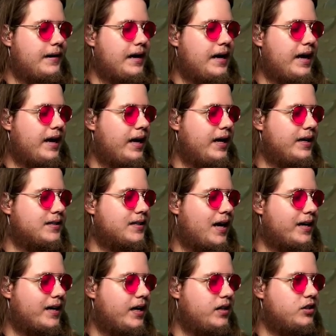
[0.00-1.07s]
And I
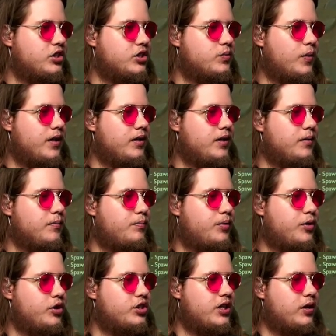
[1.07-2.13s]
kind of just want to
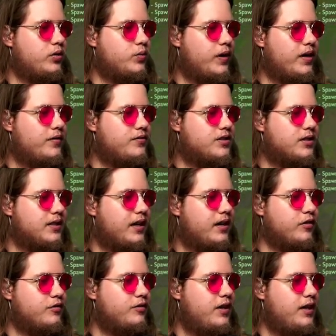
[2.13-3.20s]
push out waves and kind
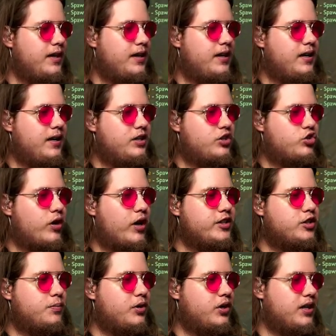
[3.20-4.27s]
of try
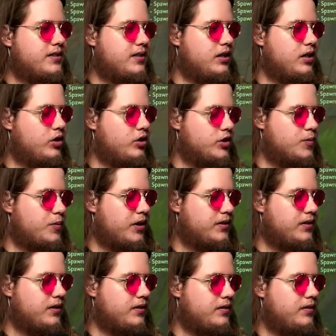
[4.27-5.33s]
to put us in a good spot
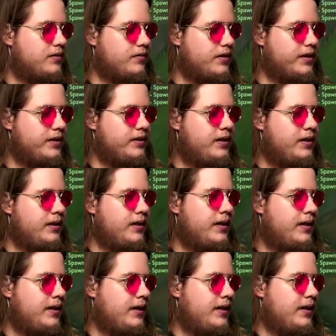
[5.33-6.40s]
here, right?
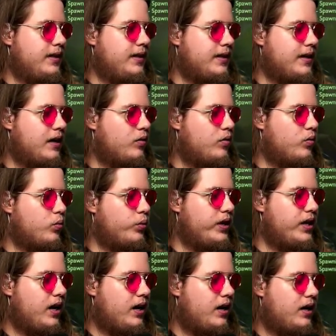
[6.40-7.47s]
Now, we
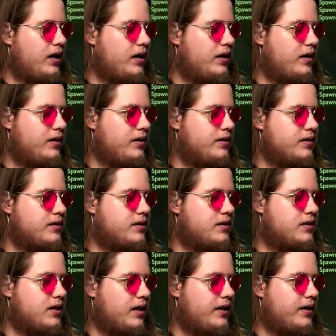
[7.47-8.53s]
are
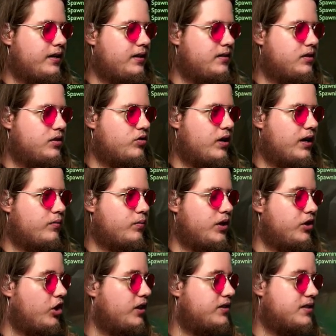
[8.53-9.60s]
starting the drag. We're
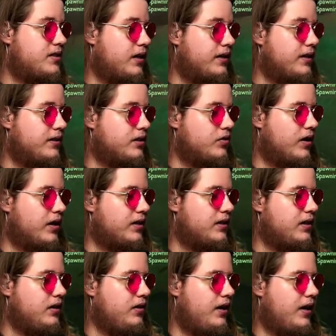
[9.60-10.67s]
not starting the dragon
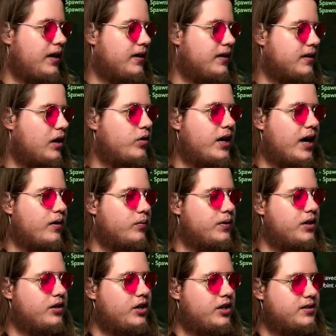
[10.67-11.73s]
here. And, oh yeah, we
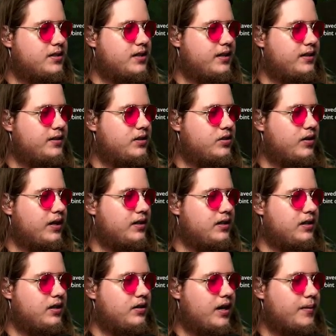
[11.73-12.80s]
are not starting the dragon
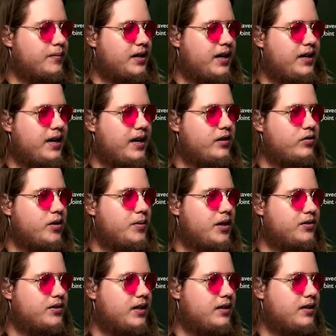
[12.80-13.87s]
here. I'm kind of angry
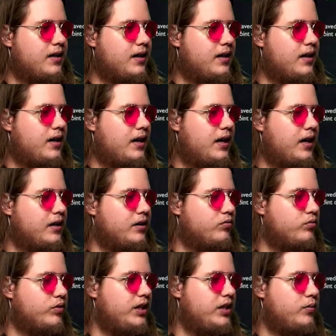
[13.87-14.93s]
about that. I
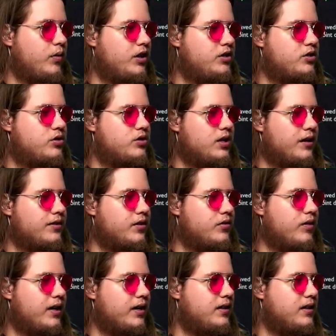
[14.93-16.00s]
really wanted to start the
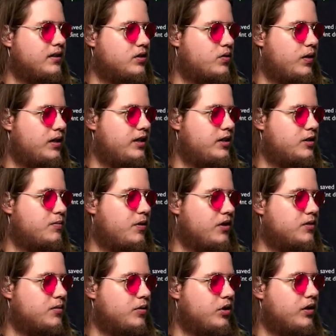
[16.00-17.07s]
dragon as quickly as
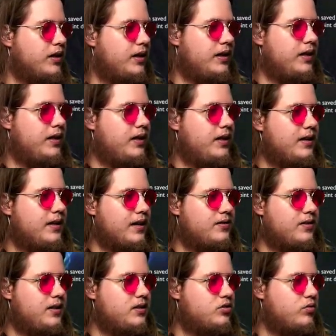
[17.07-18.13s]
possible.
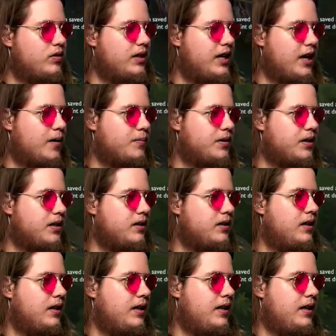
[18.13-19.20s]
Nothing is really happening.
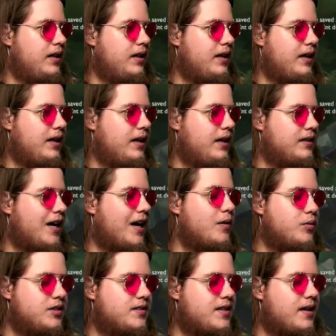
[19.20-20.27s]
And I
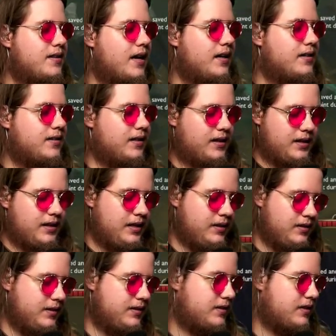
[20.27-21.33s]
would say that in
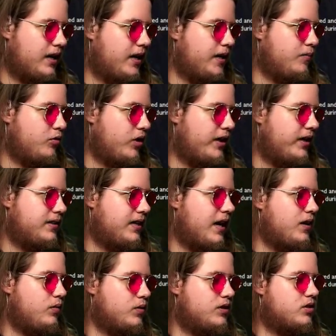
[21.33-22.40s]
this time, right,
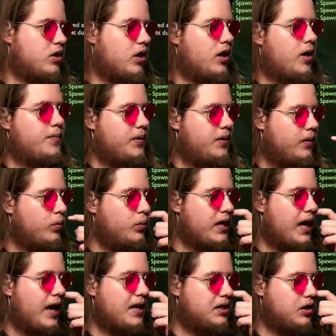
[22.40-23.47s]
Kayn was top. We
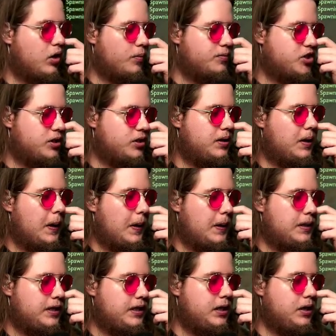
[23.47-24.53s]
had an option
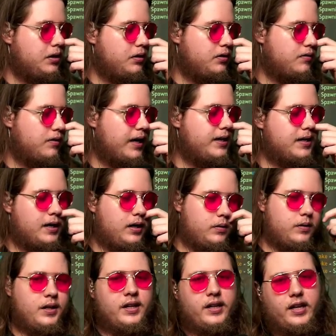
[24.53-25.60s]
here, right now.
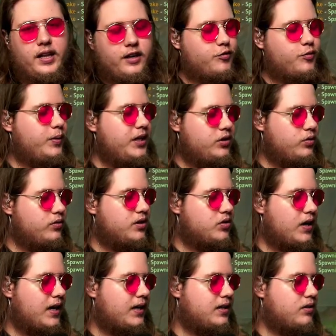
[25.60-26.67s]
If we do the
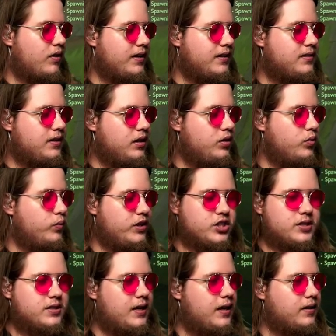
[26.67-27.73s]
dragon right here, we
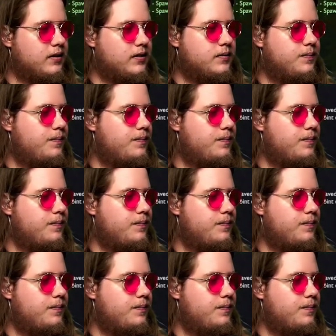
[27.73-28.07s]
just take it.